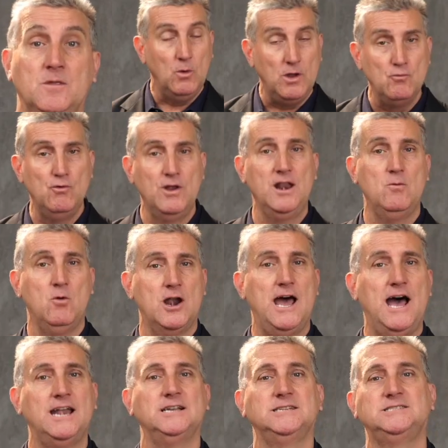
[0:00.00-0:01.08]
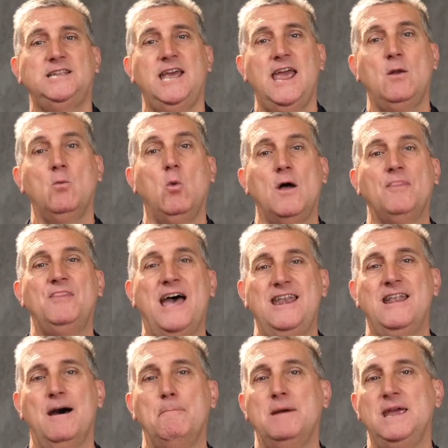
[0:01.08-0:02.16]
We really want to understand what
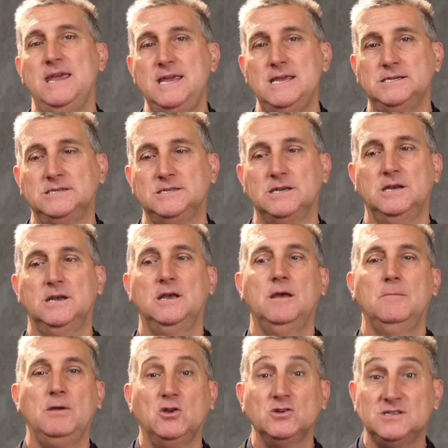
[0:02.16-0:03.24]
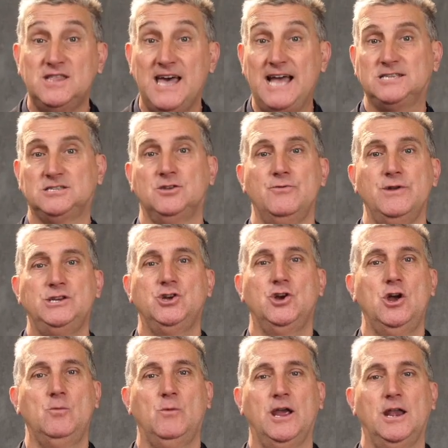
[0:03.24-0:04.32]
that number is, because that's the
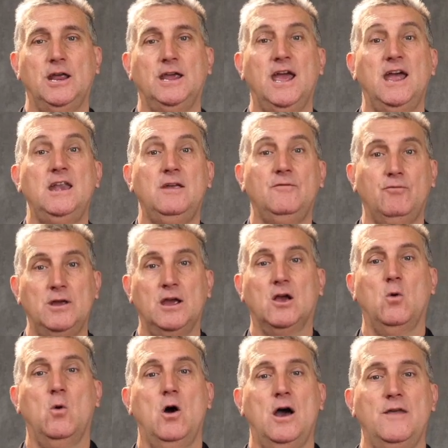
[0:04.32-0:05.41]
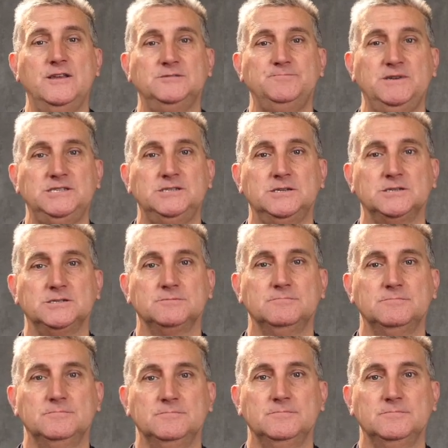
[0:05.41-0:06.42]
return we're going to get if we acquire this business.